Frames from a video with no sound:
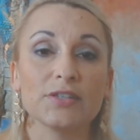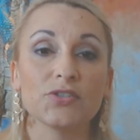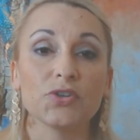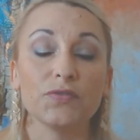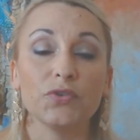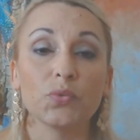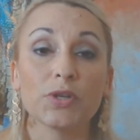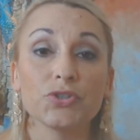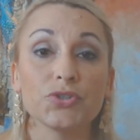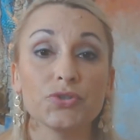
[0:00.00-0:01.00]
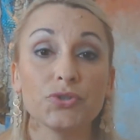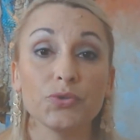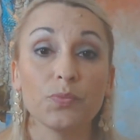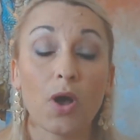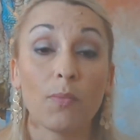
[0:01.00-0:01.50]
So if you want to
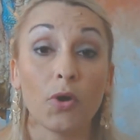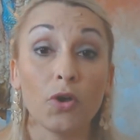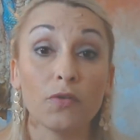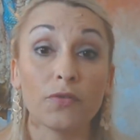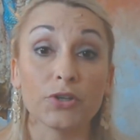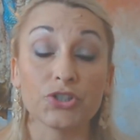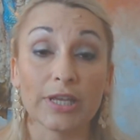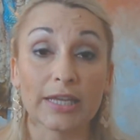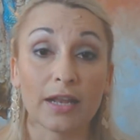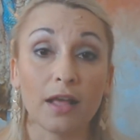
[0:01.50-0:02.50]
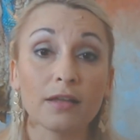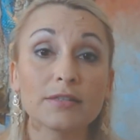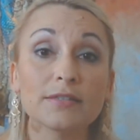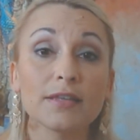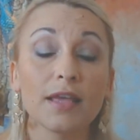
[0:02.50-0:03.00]
pop over and check it out,
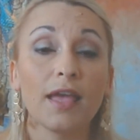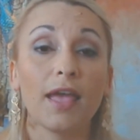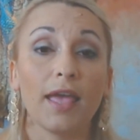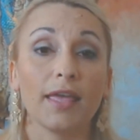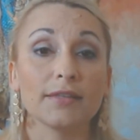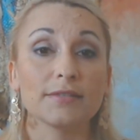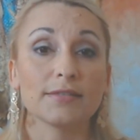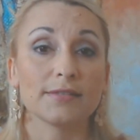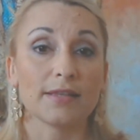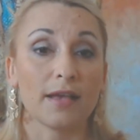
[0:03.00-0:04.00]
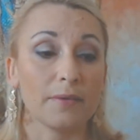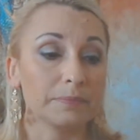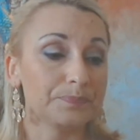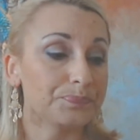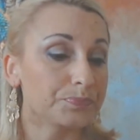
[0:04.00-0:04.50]
it's
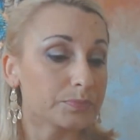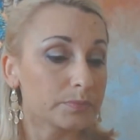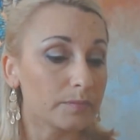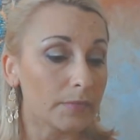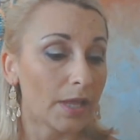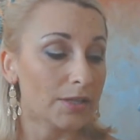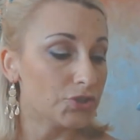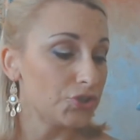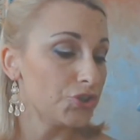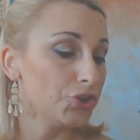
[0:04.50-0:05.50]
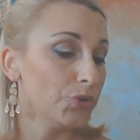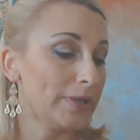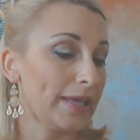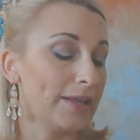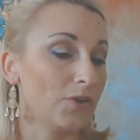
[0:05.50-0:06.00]
I'll just show you
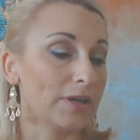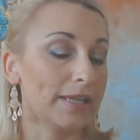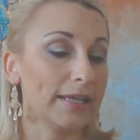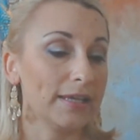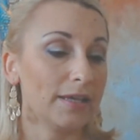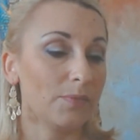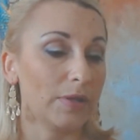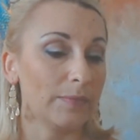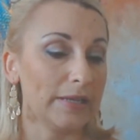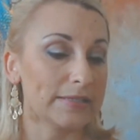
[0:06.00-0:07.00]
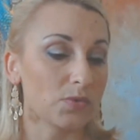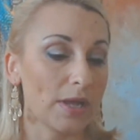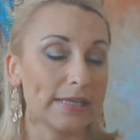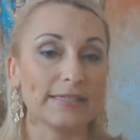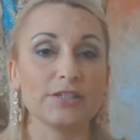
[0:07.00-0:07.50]
again on here, but I mean it's quite
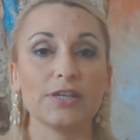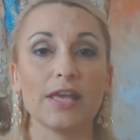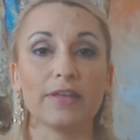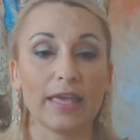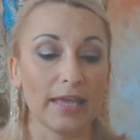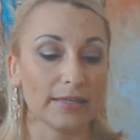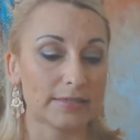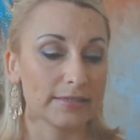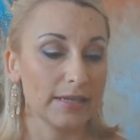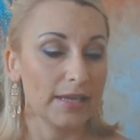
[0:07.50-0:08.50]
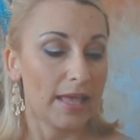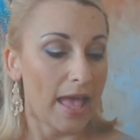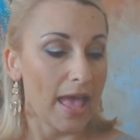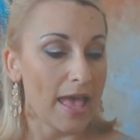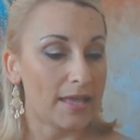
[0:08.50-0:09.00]
easy to navigate,
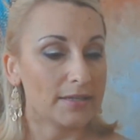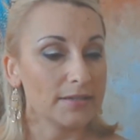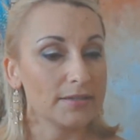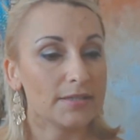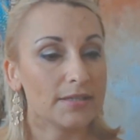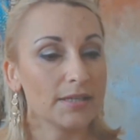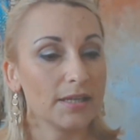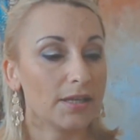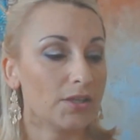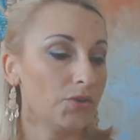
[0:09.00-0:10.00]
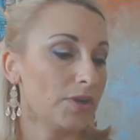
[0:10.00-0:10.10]
and you can